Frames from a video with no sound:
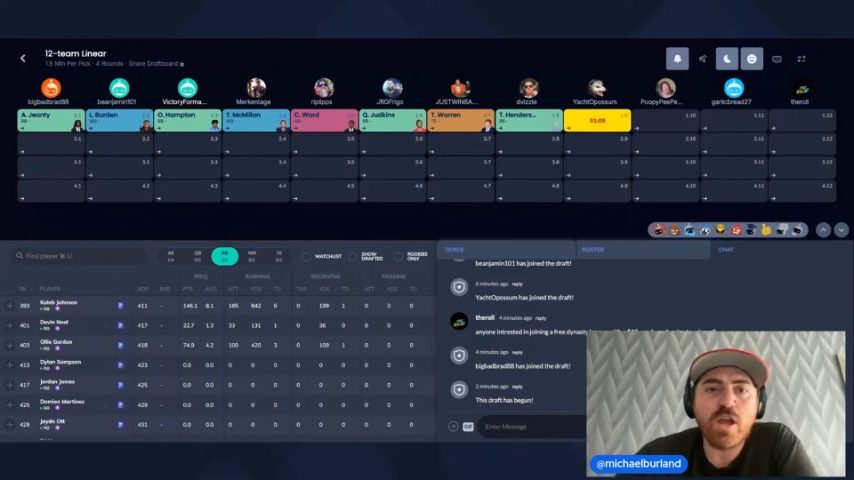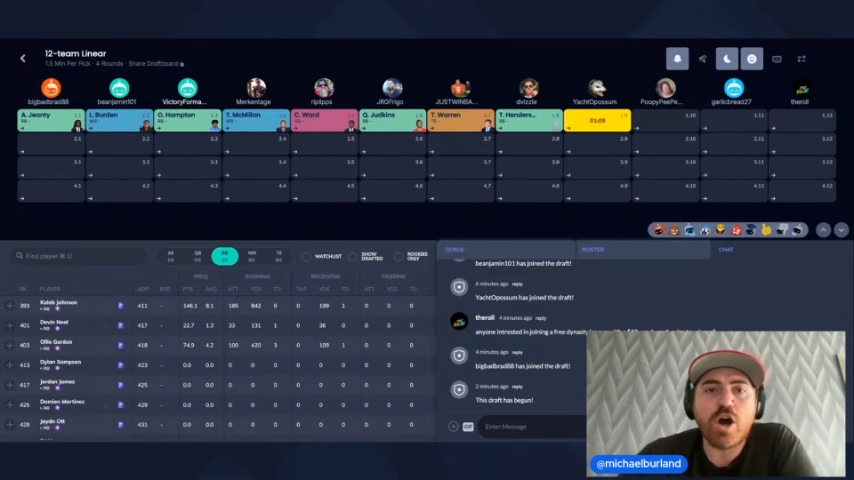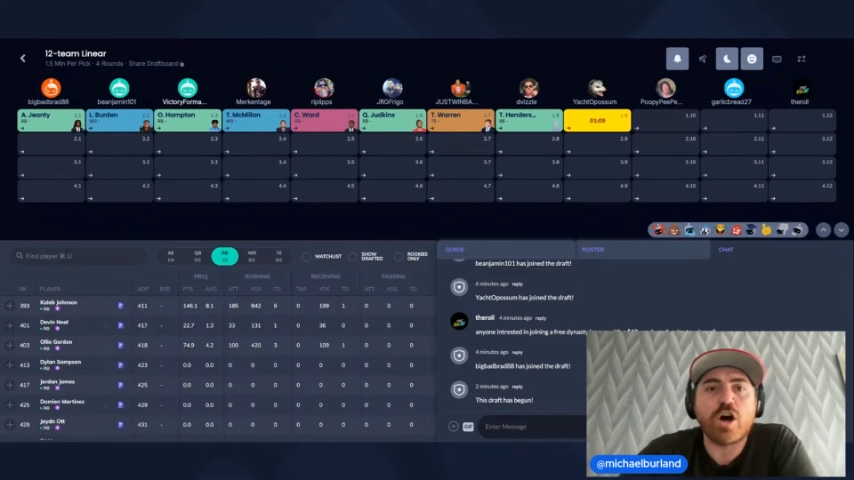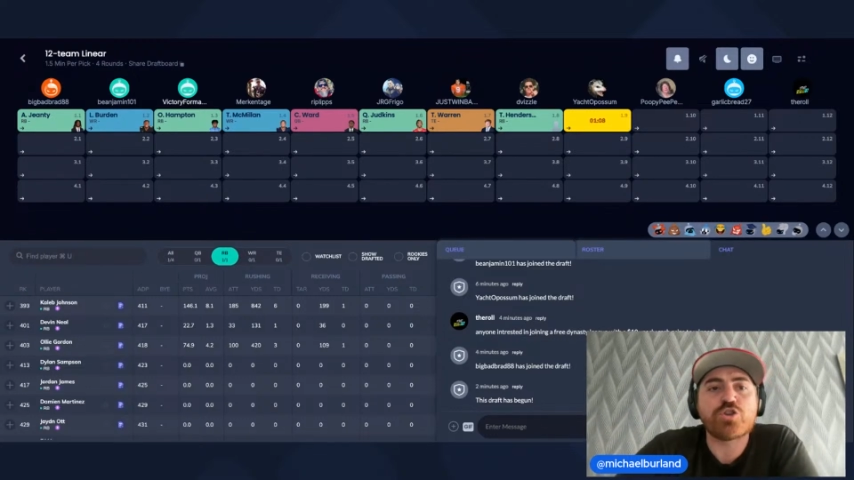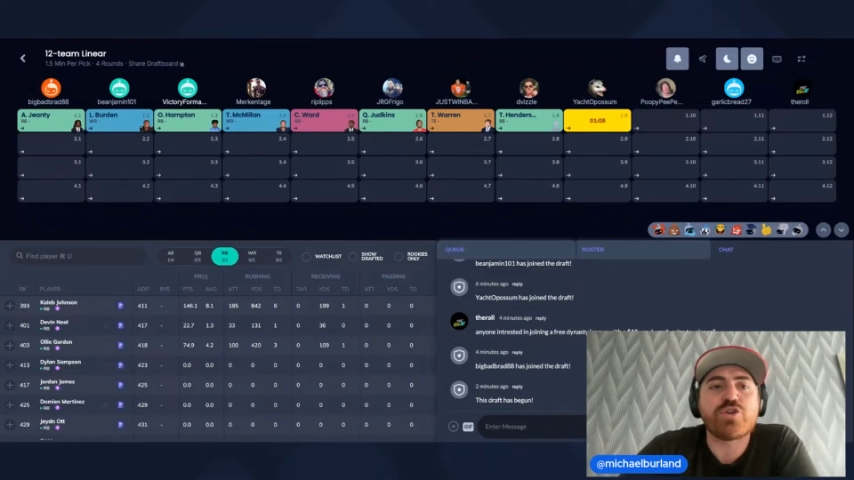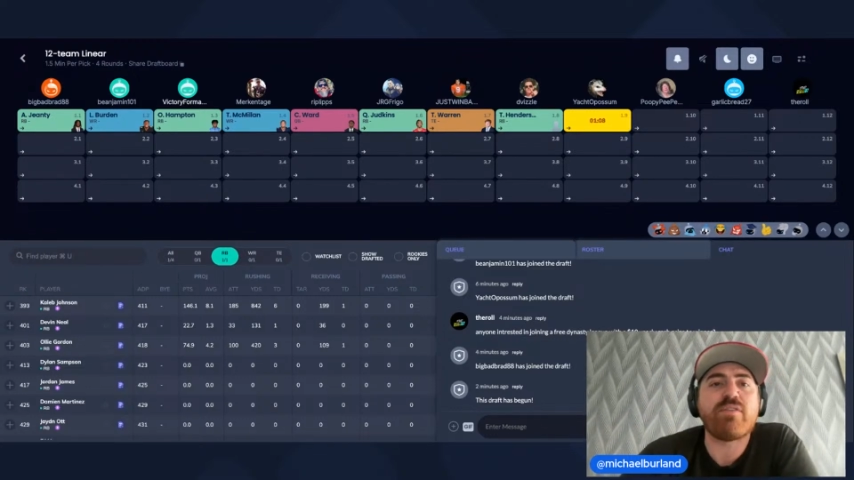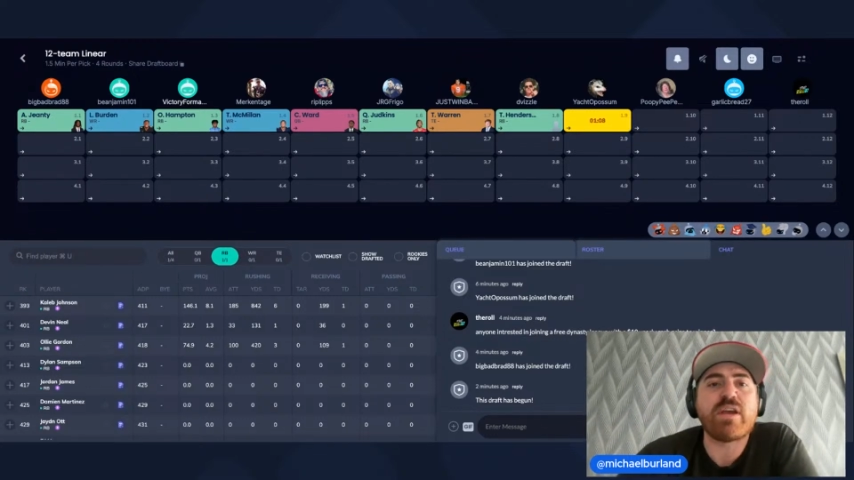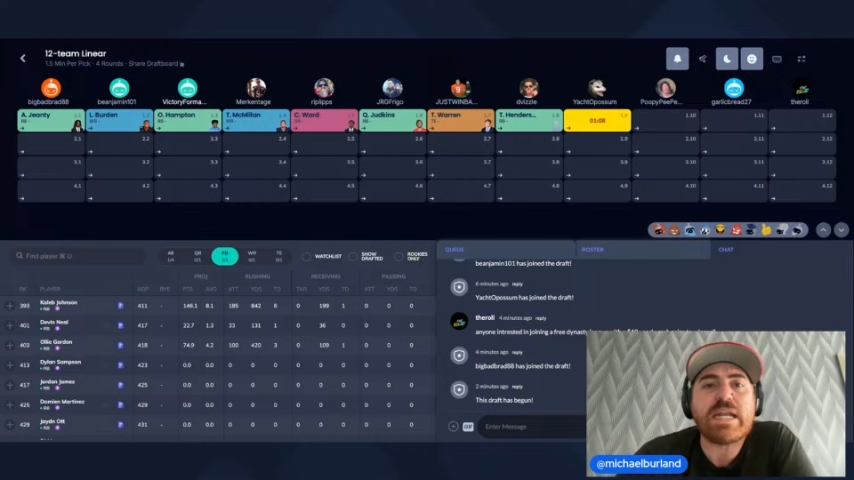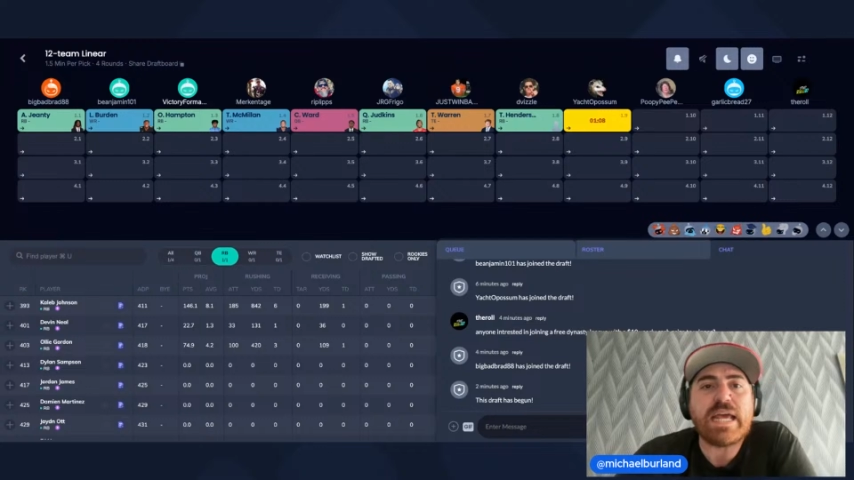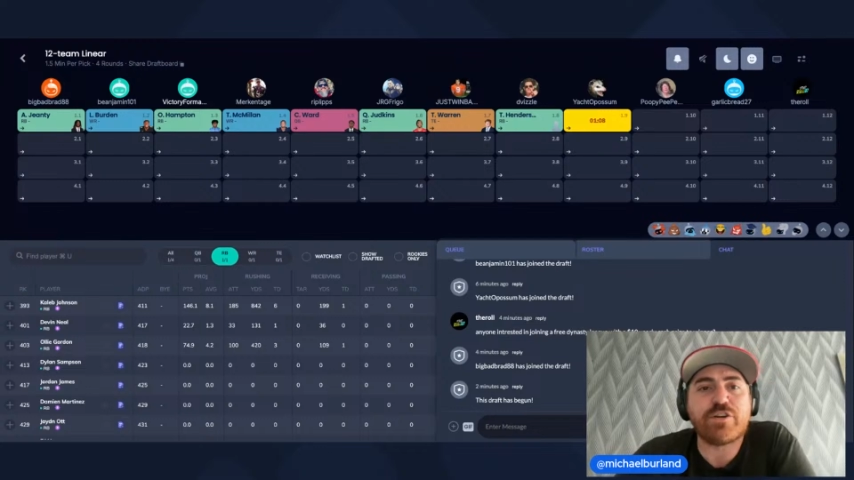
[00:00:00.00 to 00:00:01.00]
all
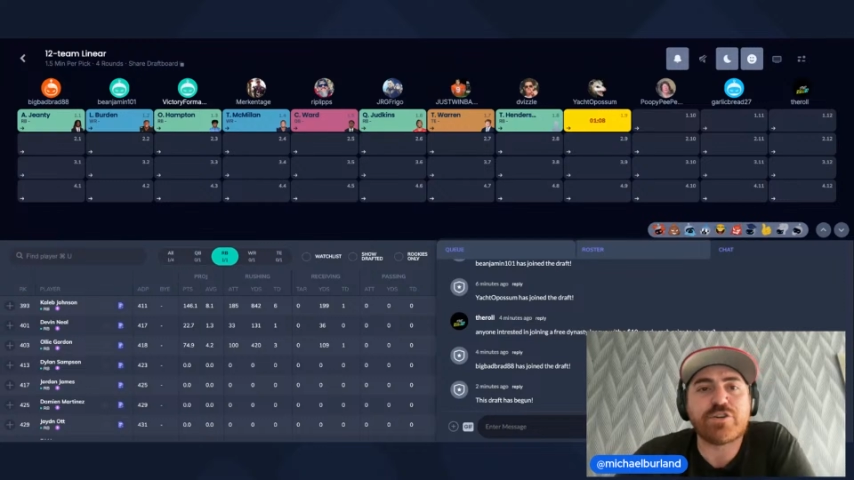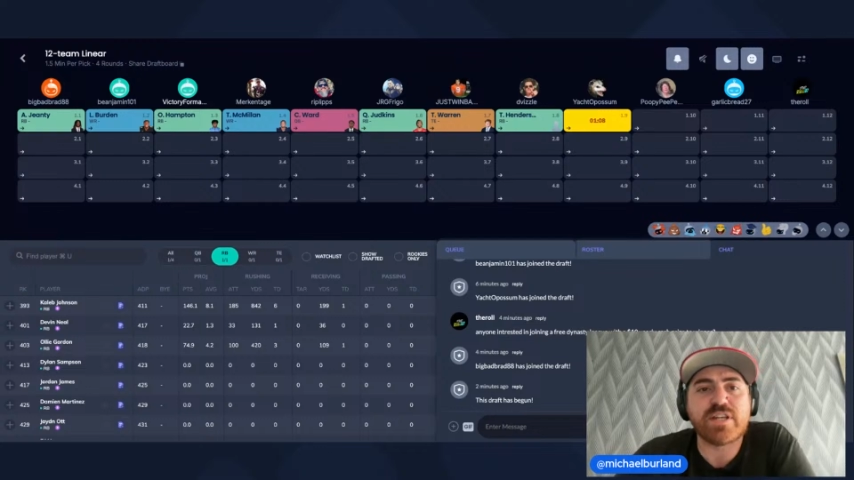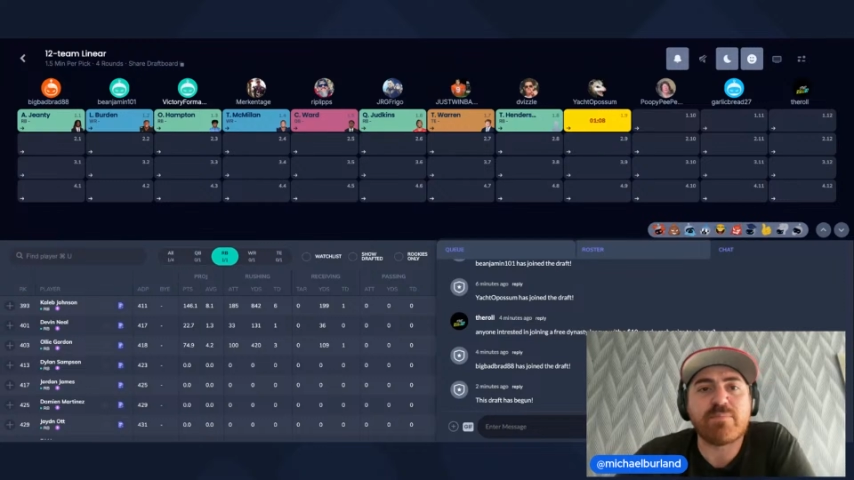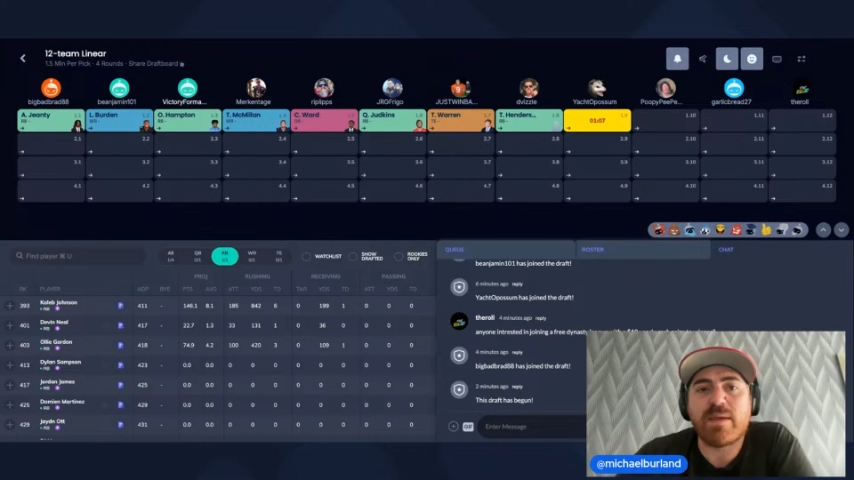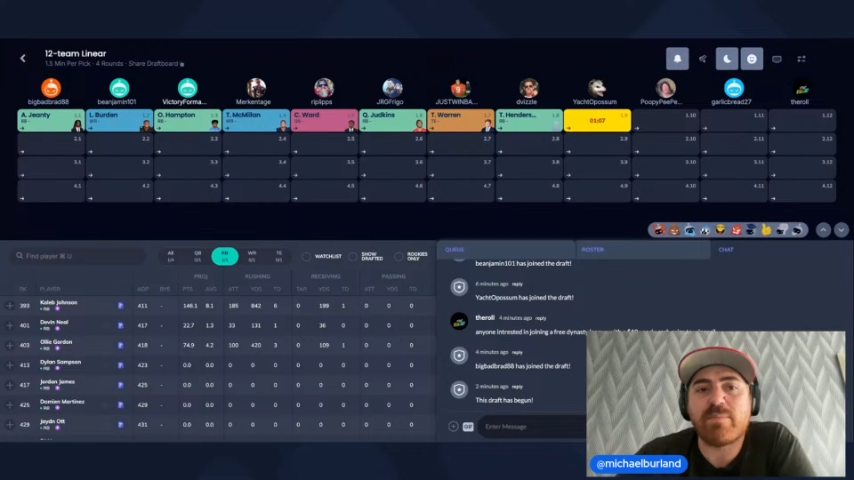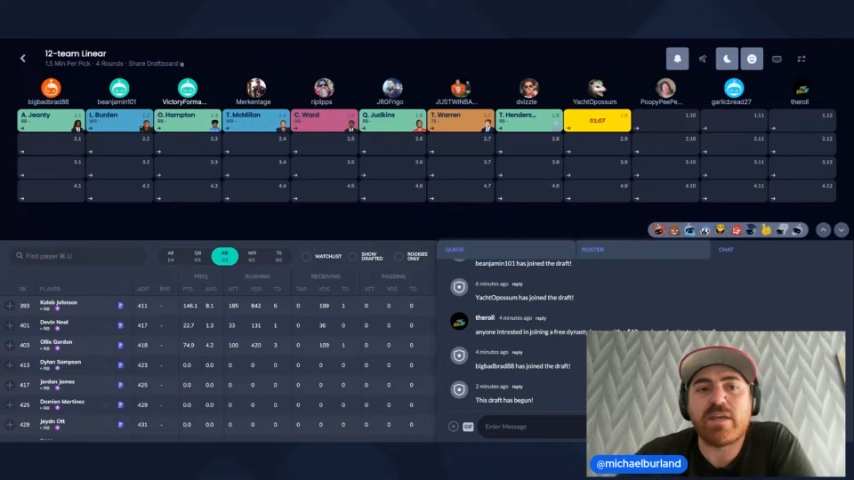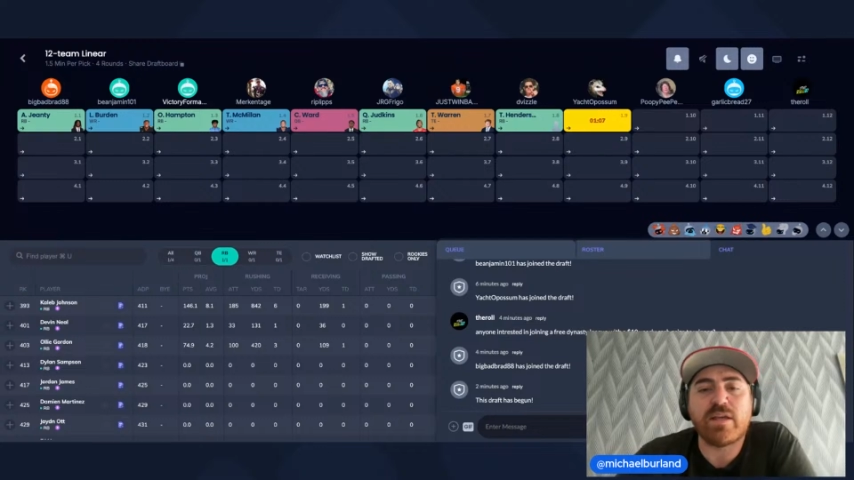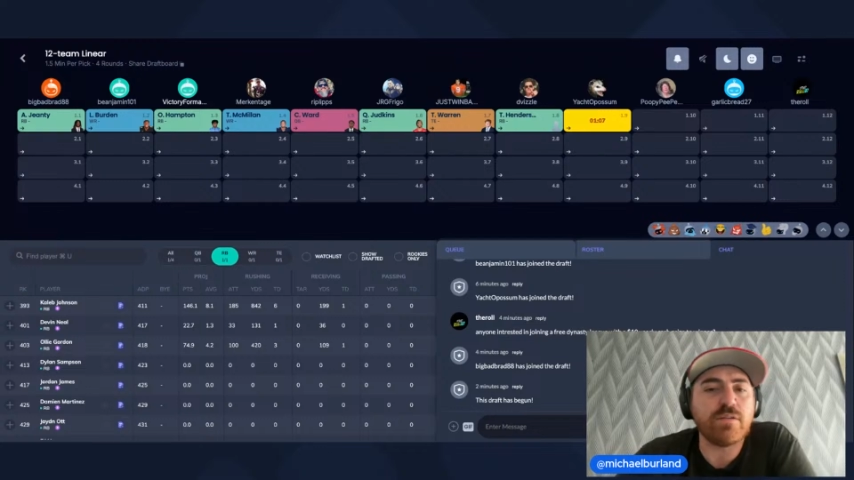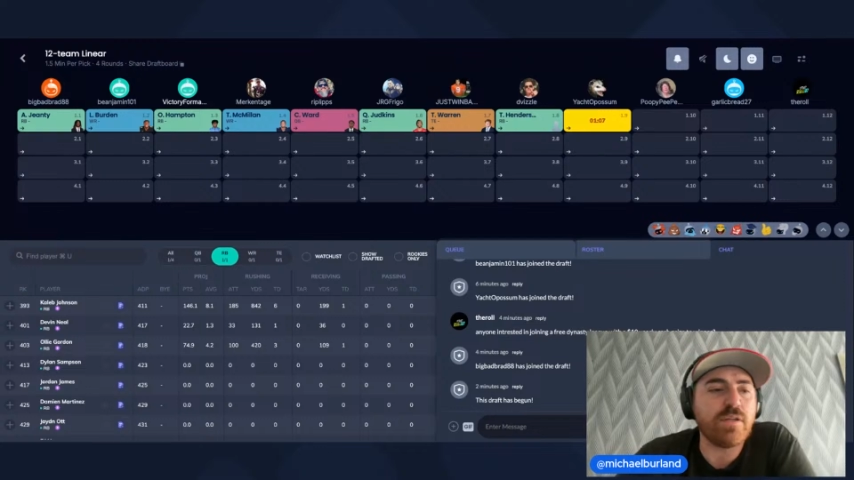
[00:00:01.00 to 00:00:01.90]
Travion Henderson maybe,